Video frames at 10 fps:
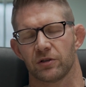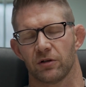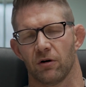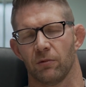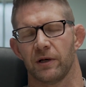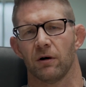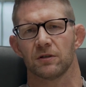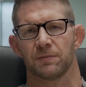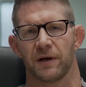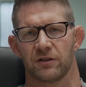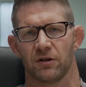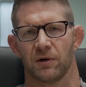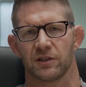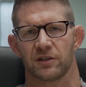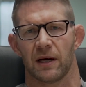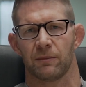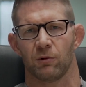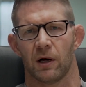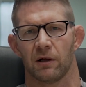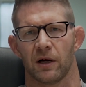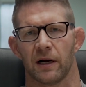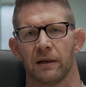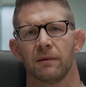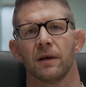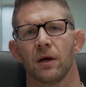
so we don't spend too much time dwelling on it.